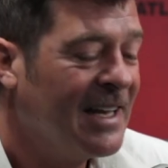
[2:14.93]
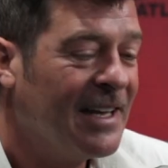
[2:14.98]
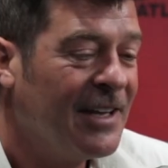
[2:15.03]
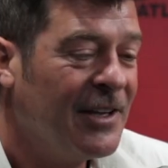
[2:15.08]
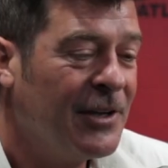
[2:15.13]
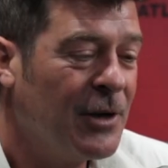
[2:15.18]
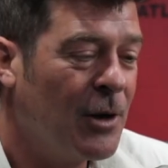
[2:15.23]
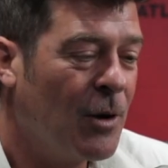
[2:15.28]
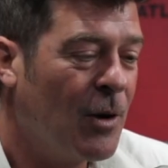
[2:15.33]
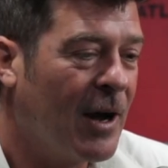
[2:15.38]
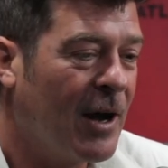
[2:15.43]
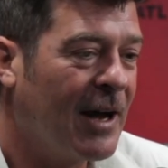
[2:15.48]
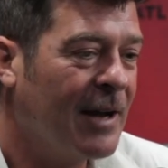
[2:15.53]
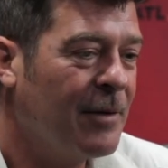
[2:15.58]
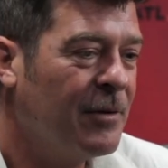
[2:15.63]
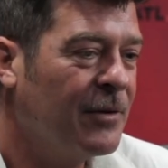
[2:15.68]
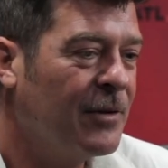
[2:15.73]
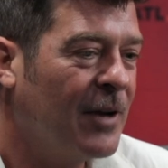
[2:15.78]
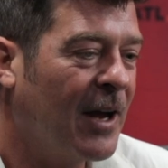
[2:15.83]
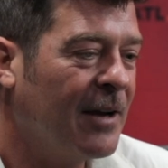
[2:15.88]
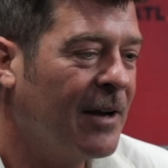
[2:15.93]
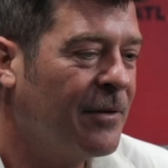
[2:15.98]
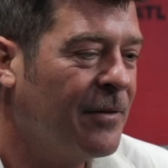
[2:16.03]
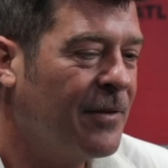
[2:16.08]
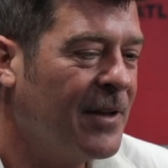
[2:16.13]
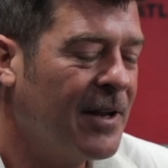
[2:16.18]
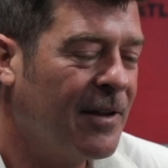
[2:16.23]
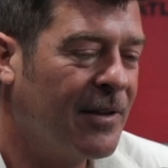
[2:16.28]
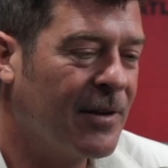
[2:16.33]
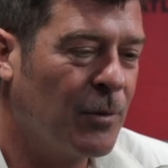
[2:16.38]
You know, I I
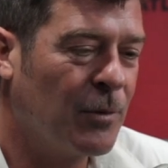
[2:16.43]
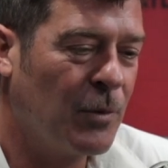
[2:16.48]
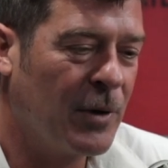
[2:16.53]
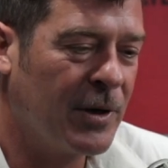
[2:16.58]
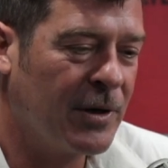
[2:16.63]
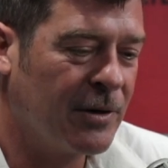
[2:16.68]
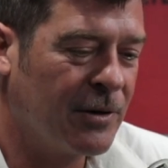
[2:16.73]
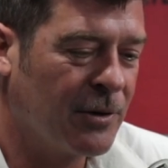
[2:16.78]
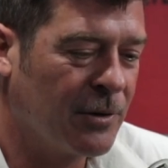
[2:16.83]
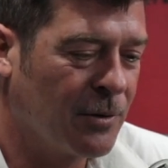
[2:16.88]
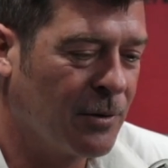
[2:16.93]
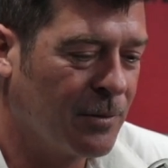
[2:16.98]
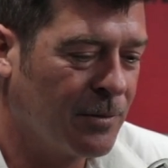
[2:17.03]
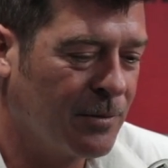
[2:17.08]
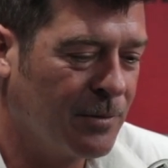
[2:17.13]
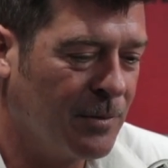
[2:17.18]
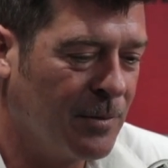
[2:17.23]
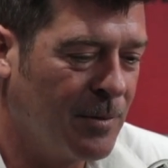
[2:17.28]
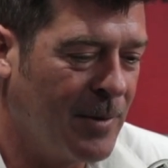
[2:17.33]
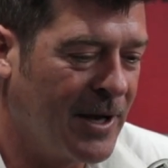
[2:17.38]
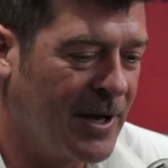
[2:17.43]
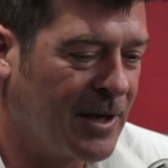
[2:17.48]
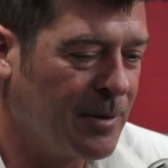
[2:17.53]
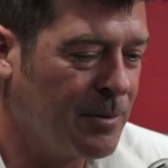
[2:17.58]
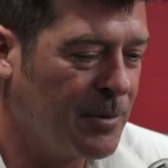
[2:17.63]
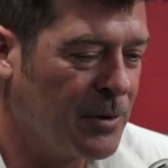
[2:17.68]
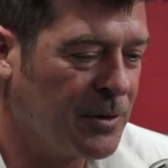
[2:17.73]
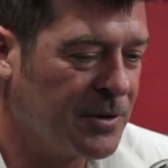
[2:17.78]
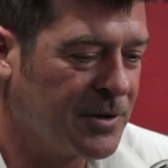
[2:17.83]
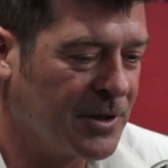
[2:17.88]
think that when you're making
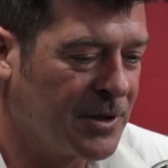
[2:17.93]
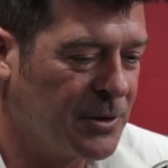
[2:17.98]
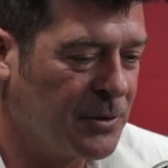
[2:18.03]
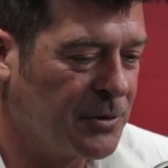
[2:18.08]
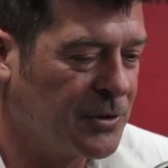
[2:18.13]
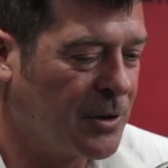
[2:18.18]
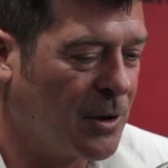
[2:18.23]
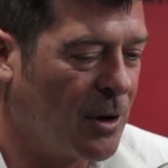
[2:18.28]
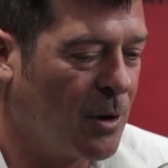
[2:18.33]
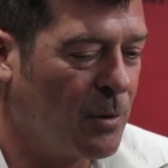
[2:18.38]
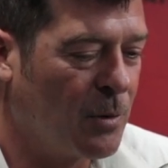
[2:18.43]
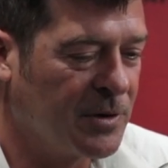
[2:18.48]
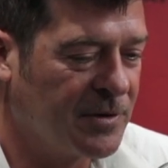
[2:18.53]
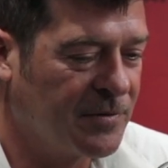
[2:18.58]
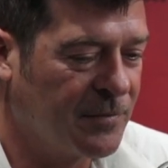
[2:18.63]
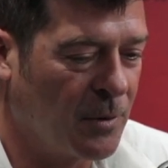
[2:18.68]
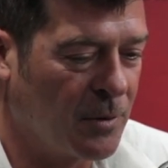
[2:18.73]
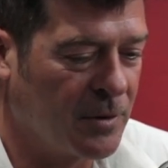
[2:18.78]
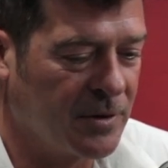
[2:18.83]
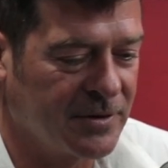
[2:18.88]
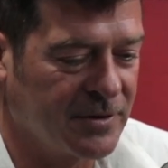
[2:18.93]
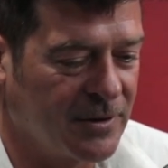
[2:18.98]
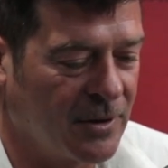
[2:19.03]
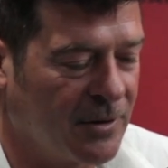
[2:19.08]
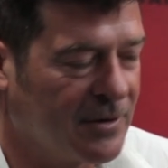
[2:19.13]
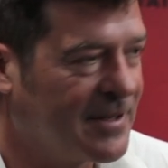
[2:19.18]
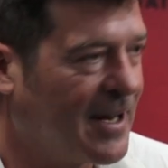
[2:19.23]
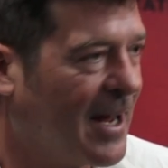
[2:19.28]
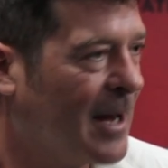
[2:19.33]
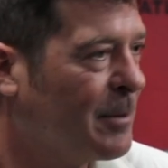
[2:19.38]
music, you should always focus
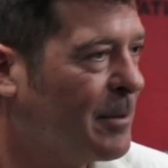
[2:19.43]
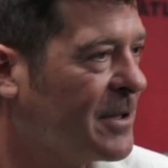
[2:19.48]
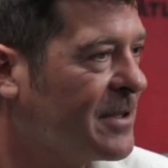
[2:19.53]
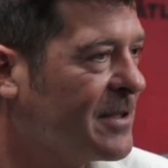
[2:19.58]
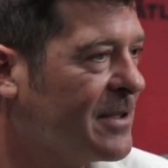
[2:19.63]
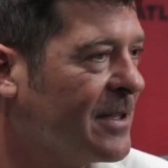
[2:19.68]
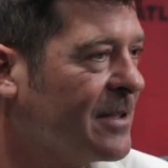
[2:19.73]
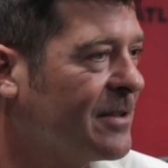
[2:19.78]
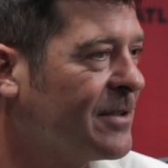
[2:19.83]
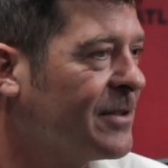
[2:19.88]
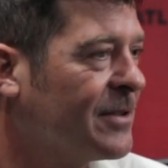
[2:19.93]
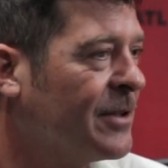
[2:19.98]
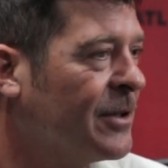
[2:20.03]
on timelessness.